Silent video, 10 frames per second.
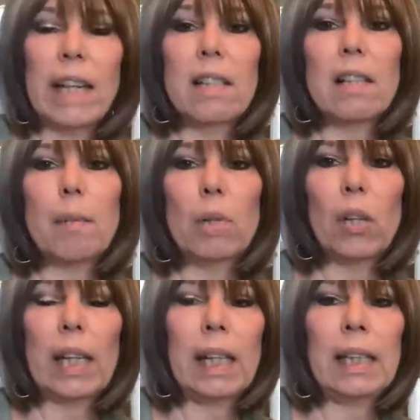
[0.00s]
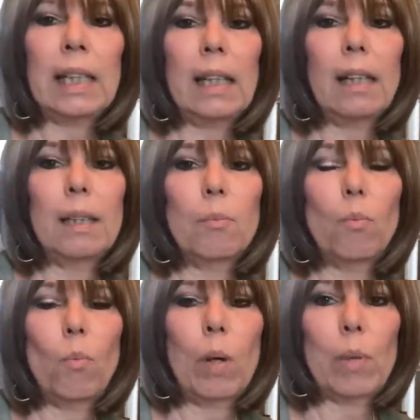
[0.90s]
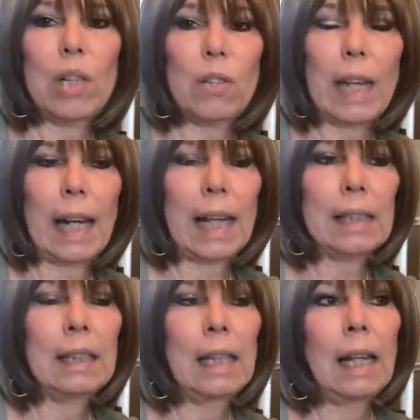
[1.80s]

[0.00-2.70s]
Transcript: ends up looking um, when we do that.